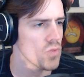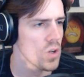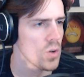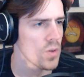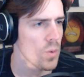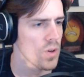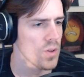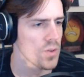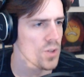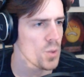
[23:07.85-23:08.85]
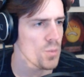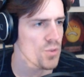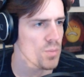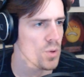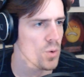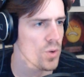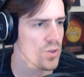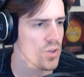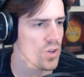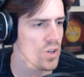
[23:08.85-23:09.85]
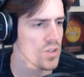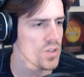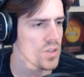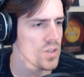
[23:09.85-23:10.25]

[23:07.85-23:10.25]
Don't know if I wanted those cubes deployed or not.